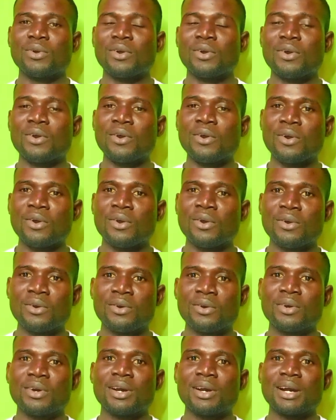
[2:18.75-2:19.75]
or
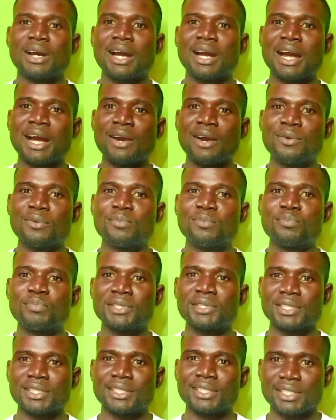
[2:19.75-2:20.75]
how
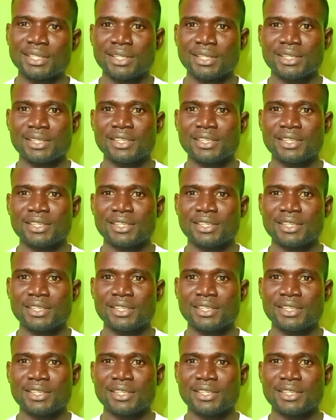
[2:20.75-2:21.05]
big